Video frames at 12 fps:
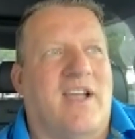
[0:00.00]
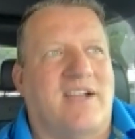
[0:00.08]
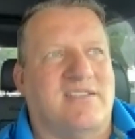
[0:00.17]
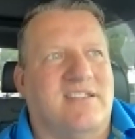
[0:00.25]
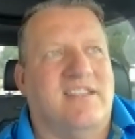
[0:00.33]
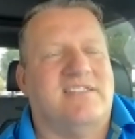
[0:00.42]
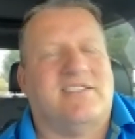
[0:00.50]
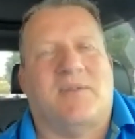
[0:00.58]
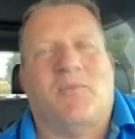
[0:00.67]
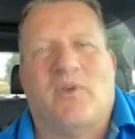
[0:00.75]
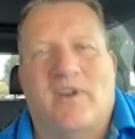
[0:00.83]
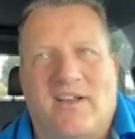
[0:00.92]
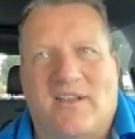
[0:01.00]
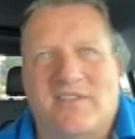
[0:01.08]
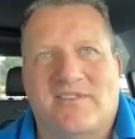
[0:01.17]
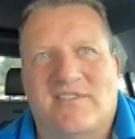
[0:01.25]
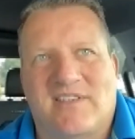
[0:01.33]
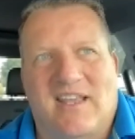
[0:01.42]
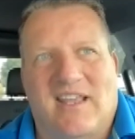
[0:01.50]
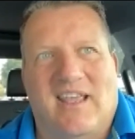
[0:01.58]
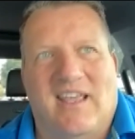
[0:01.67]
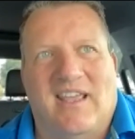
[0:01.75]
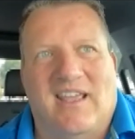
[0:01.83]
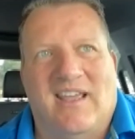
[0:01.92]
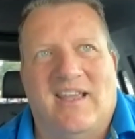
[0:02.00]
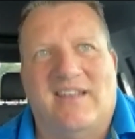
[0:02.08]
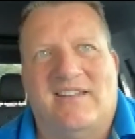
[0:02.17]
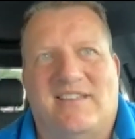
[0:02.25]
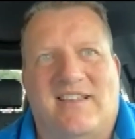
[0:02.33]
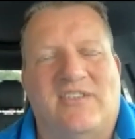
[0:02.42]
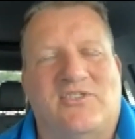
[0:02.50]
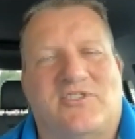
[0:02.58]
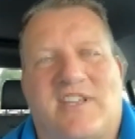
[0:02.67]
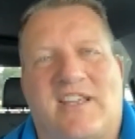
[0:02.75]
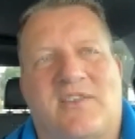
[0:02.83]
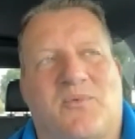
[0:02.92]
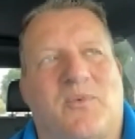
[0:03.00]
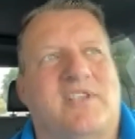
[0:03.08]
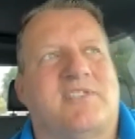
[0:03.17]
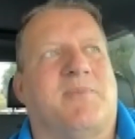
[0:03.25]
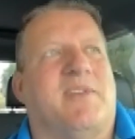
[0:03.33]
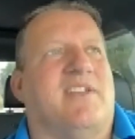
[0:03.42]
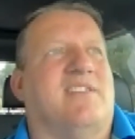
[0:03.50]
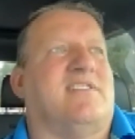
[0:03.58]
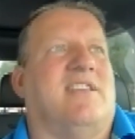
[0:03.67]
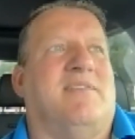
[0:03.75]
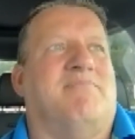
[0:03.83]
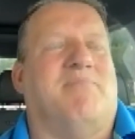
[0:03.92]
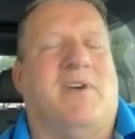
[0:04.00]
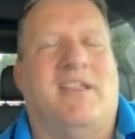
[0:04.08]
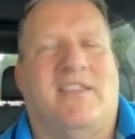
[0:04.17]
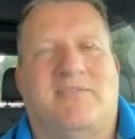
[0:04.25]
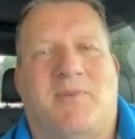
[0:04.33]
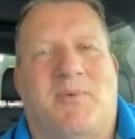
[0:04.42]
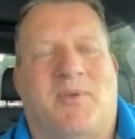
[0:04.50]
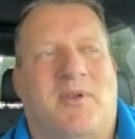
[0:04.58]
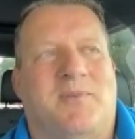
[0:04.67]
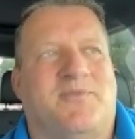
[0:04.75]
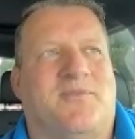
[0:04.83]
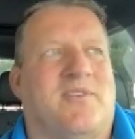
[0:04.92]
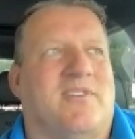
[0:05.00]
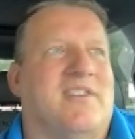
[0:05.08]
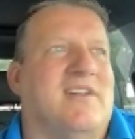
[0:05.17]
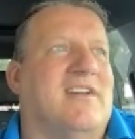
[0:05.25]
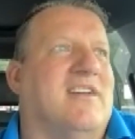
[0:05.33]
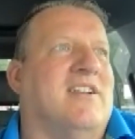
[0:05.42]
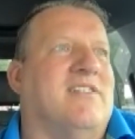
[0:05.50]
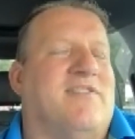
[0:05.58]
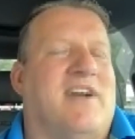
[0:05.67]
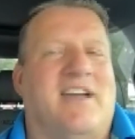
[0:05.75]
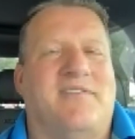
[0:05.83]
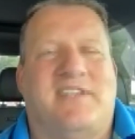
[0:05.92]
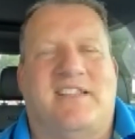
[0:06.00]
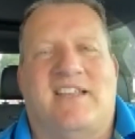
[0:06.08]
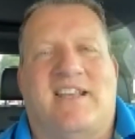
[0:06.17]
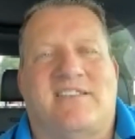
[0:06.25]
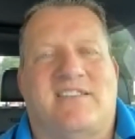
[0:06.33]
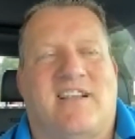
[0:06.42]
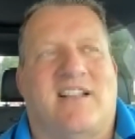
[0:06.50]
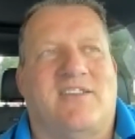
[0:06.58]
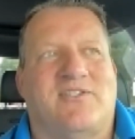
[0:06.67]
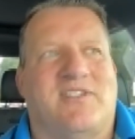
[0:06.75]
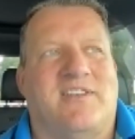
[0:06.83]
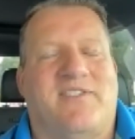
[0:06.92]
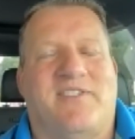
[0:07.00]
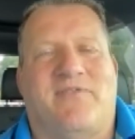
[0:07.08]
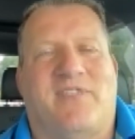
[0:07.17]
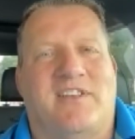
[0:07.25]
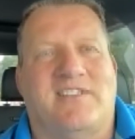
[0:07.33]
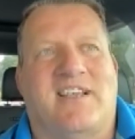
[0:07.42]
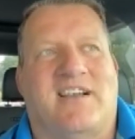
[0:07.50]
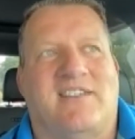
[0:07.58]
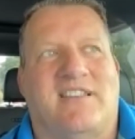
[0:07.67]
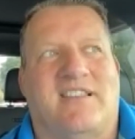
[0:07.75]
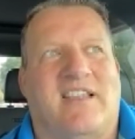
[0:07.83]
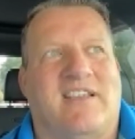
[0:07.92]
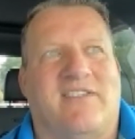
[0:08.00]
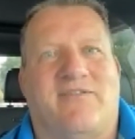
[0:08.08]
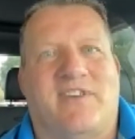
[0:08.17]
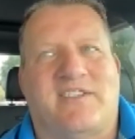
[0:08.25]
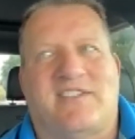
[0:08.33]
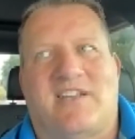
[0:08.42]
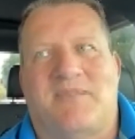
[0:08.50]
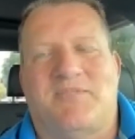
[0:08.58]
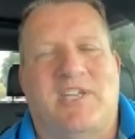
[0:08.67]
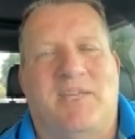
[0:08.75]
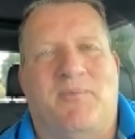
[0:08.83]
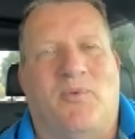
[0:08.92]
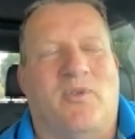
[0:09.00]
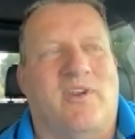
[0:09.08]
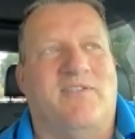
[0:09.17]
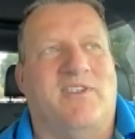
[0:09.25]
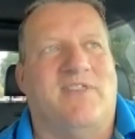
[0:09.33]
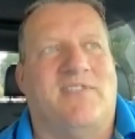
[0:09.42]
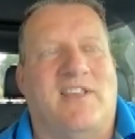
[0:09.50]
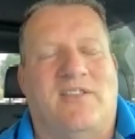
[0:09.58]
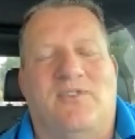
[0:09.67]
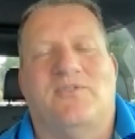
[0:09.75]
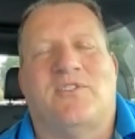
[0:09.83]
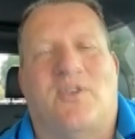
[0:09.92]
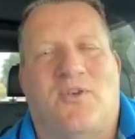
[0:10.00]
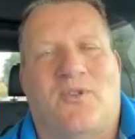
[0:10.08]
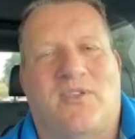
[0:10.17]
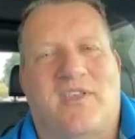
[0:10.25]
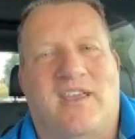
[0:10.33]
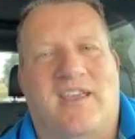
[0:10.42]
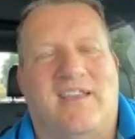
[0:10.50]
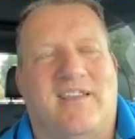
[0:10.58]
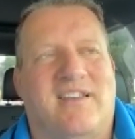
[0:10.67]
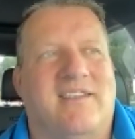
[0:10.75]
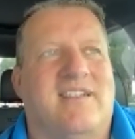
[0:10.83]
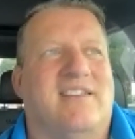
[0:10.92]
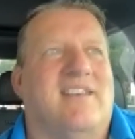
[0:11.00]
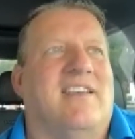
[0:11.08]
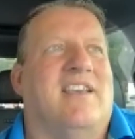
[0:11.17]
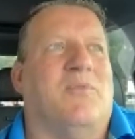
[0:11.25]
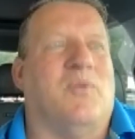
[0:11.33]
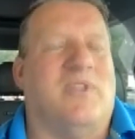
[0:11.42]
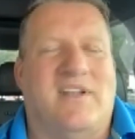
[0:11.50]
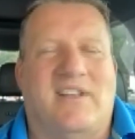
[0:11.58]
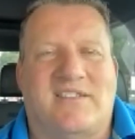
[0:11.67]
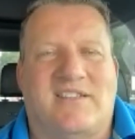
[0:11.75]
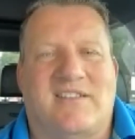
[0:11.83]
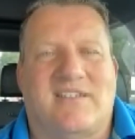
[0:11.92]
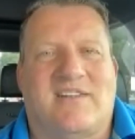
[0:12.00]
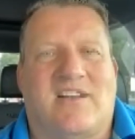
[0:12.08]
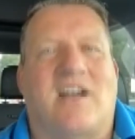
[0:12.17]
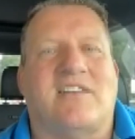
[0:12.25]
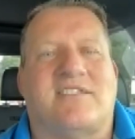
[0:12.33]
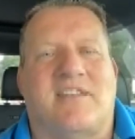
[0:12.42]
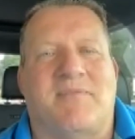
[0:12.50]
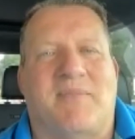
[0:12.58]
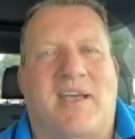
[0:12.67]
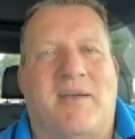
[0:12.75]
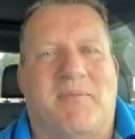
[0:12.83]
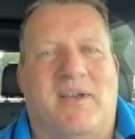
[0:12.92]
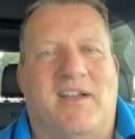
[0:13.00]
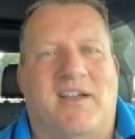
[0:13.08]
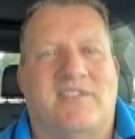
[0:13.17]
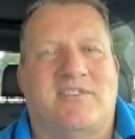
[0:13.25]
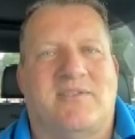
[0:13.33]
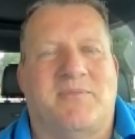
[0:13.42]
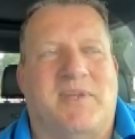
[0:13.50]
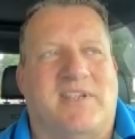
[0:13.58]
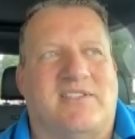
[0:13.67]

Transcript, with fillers: housing somewhere else, and they just take the risk because they buy these mobile homes for $5,000 to $10,000, and if it floods out, they can fix it up cheap, or even if they lose the whole thing, it really doesn't cost them that much.